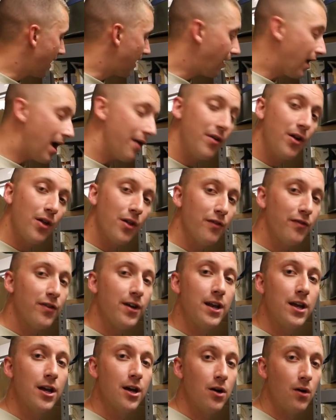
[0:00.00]
And I'll have another
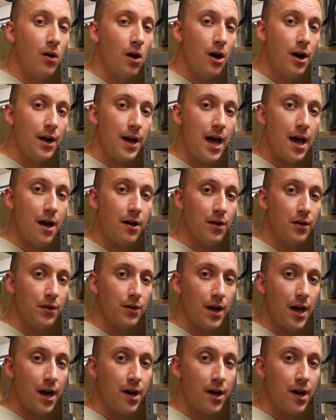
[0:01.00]
video on how to,